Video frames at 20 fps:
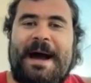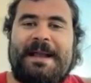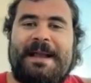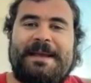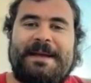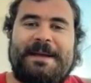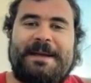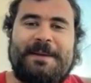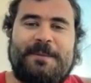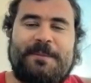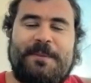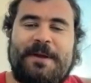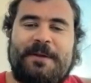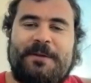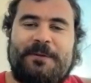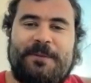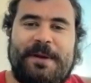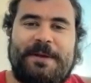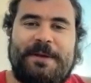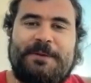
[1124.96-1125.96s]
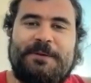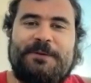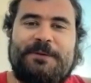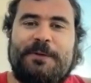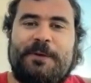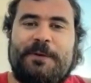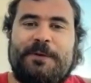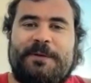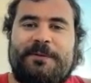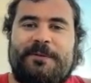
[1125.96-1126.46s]
I think the best way to
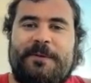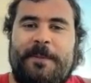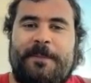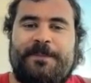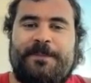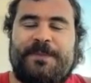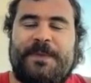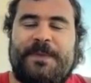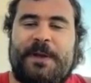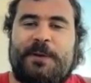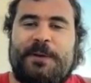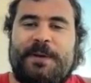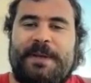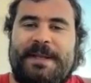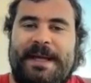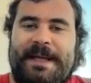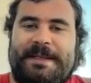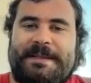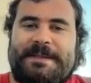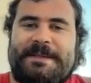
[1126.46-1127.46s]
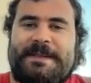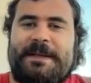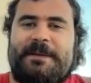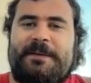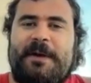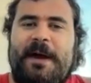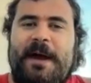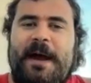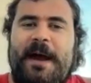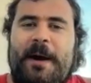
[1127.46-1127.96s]
sort of condense
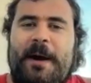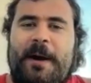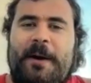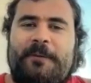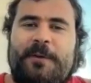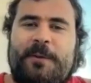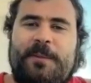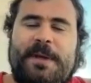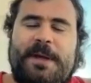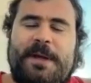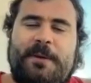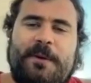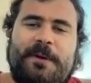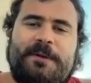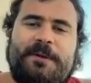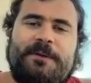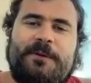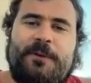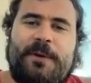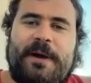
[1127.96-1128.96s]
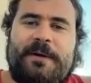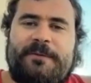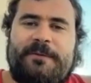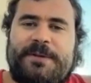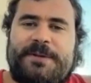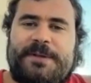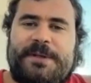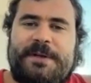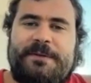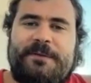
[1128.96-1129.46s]
it, of the big ones you have
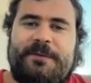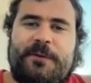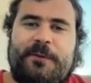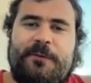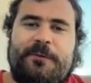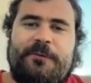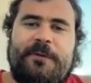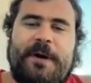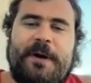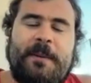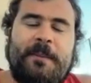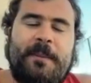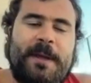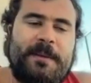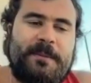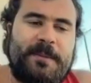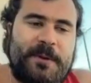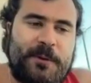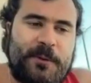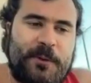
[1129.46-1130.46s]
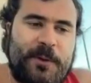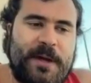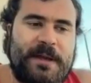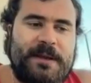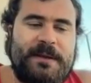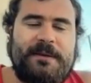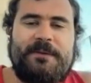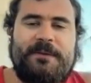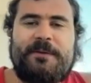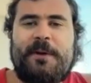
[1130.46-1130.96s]
achieved so far, maybe you
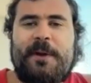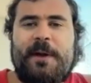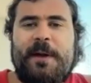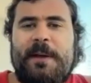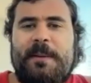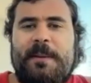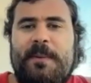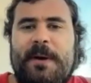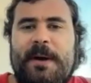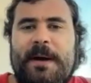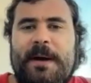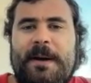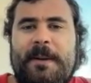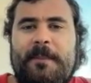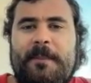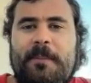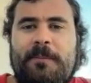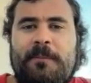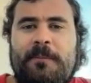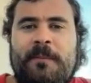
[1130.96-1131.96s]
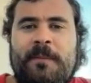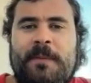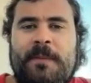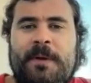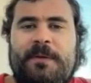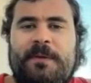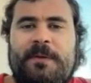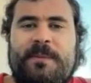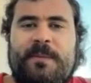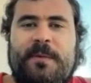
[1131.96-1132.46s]
can describe
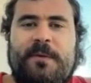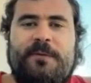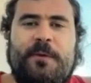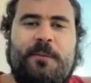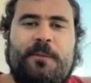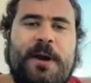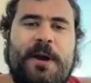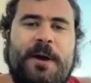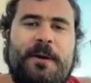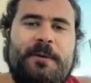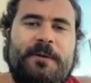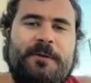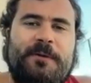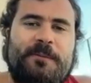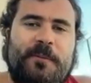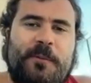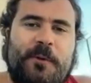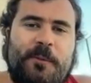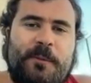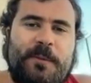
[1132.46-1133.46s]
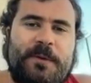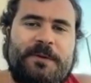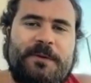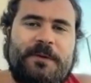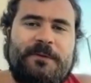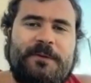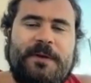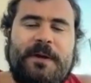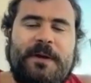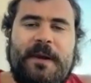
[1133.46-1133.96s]
some of your proudest
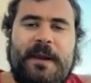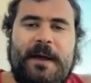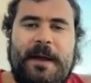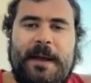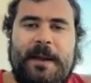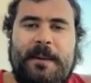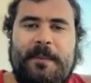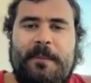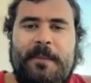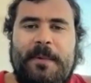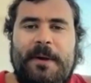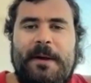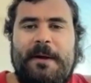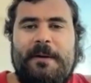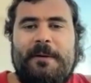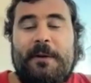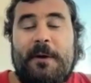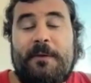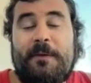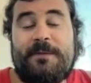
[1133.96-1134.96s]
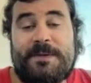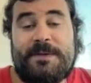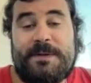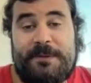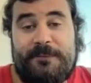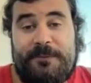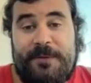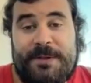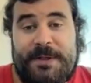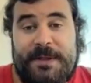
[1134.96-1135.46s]
moments of the climb.
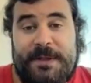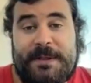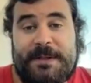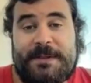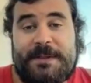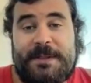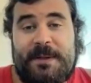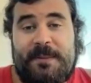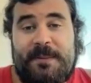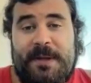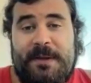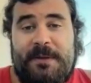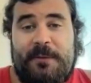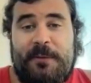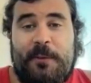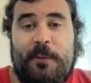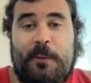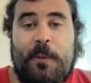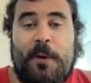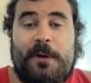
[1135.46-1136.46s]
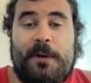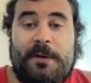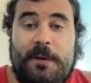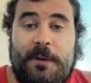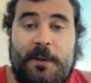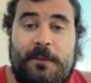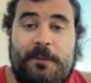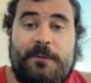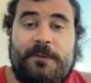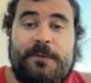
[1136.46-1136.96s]
Obviously, reaching the summit, what
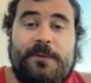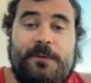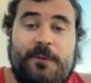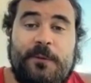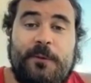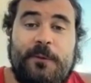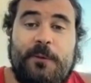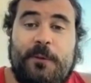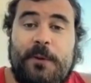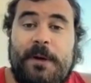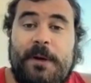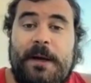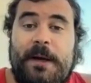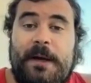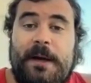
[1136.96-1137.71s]
goes through